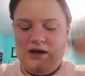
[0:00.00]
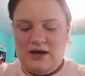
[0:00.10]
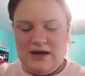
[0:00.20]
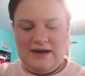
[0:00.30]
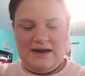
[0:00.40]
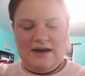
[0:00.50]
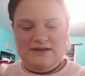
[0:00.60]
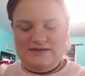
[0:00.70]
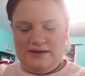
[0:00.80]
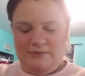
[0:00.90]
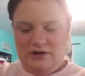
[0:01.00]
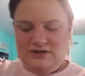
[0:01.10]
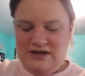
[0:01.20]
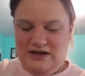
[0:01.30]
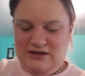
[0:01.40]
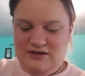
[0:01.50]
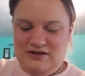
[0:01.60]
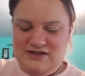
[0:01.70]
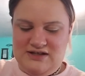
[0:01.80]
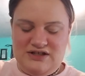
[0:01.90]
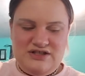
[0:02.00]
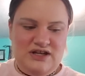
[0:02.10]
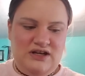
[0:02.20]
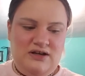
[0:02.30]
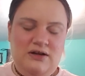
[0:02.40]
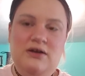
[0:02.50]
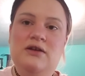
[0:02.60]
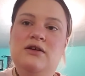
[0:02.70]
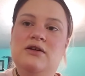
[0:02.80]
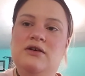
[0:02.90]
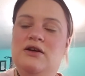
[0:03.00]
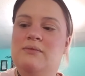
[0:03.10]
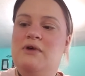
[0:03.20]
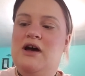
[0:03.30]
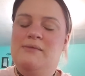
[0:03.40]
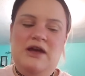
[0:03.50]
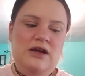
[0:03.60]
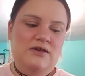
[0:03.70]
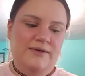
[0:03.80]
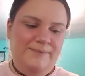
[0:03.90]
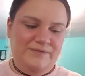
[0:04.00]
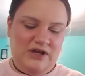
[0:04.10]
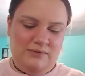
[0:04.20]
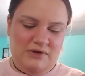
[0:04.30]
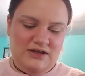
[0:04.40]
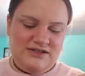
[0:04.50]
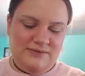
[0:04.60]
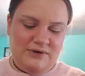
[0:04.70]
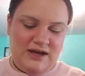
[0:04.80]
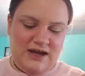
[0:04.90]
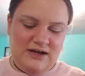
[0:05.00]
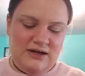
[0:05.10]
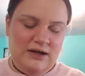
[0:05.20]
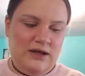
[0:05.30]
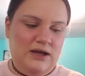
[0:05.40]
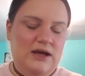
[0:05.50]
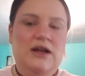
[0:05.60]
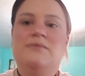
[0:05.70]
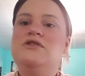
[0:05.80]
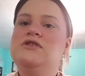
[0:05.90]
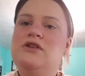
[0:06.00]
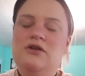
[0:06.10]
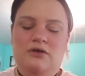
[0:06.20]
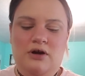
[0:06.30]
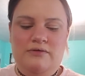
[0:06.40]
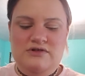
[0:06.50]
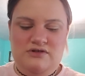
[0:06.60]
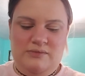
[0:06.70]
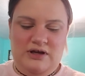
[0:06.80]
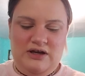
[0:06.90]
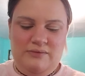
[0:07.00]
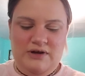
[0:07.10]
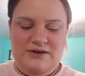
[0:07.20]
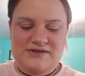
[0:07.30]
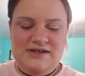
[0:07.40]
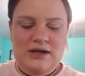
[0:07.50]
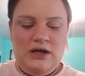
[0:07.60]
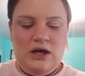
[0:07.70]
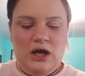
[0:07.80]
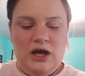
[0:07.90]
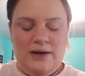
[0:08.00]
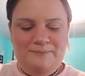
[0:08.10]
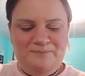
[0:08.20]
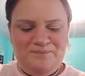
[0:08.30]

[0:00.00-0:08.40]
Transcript: and I'm gonna take the Distinction pomade in Pink Slip again, and I'm just gonna go and do my eyebrows. I